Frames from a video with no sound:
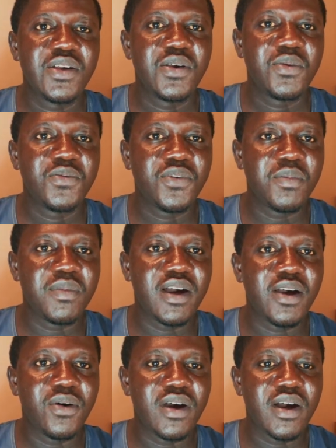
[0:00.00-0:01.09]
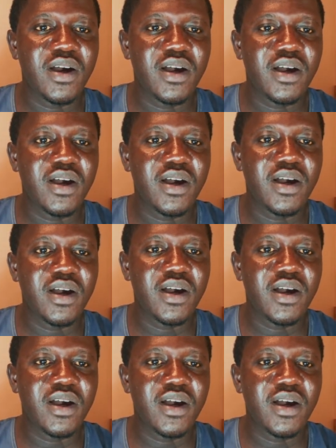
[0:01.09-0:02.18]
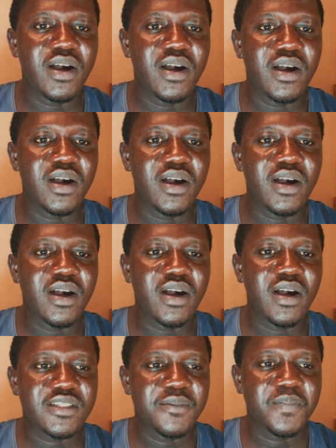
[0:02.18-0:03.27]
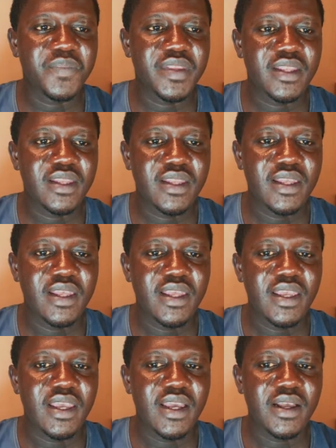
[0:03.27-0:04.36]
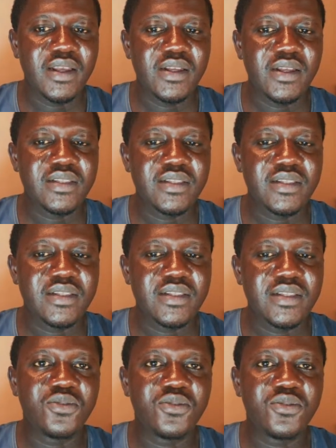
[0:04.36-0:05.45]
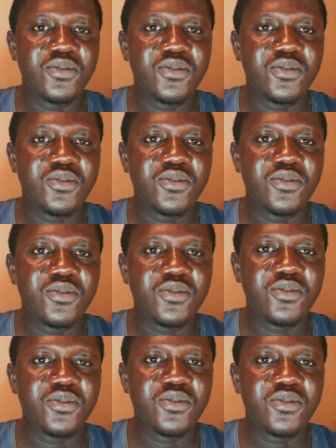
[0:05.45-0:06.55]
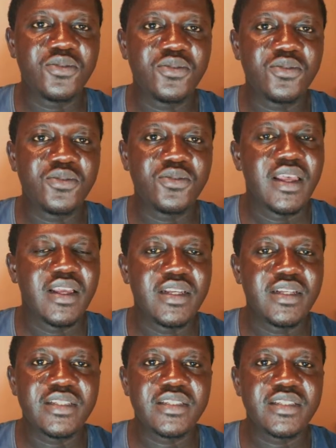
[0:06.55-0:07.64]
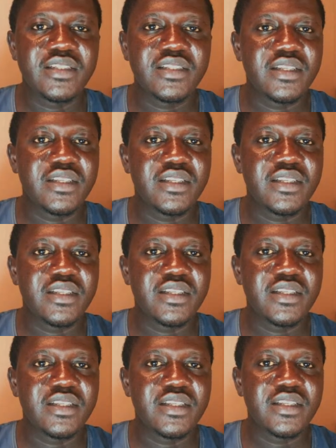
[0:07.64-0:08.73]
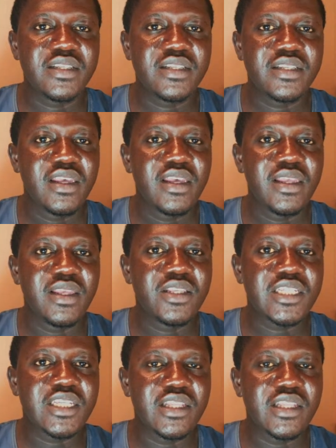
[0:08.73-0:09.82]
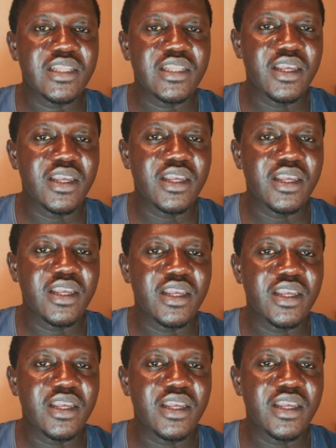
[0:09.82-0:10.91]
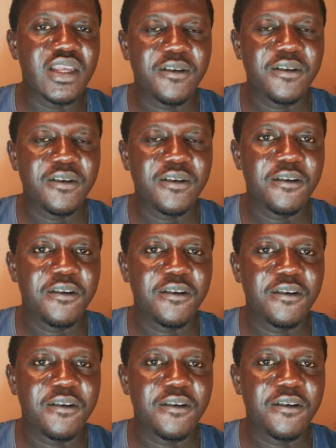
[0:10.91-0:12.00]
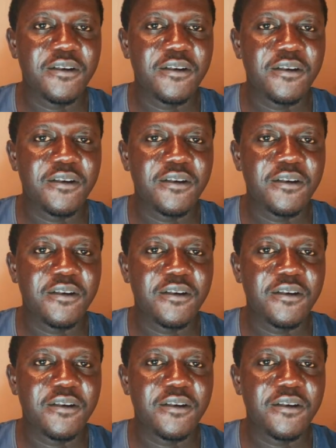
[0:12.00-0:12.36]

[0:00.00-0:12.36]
from our tutorial sessions. Skill 247 Avenue is there for each and every one of us. And the main